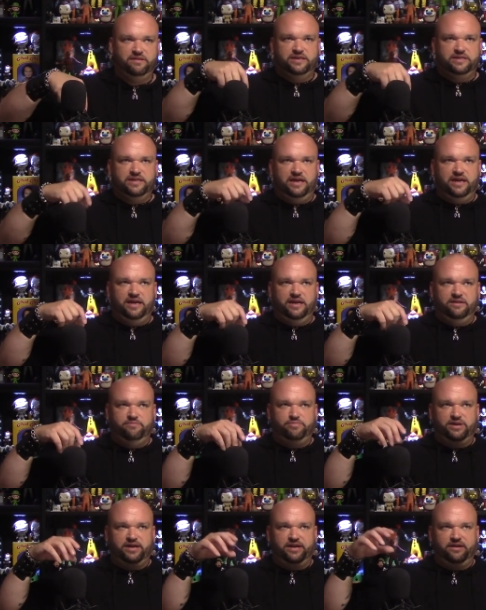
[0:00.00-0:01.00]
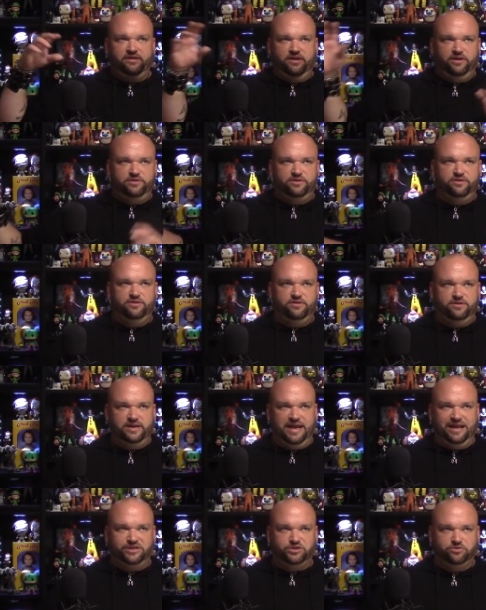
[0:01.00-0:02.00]
that died by other
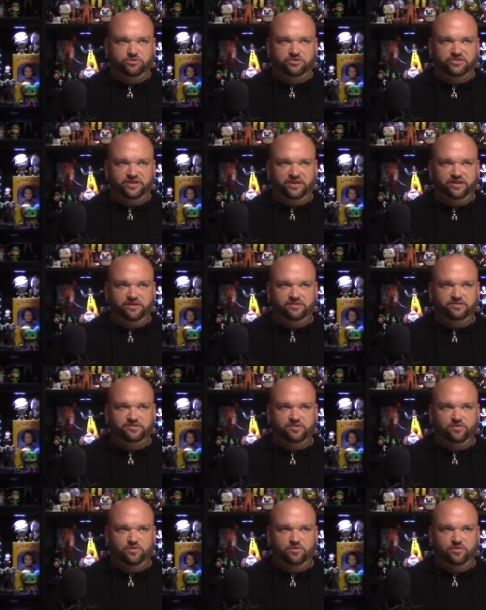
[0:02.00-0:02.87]
natural things?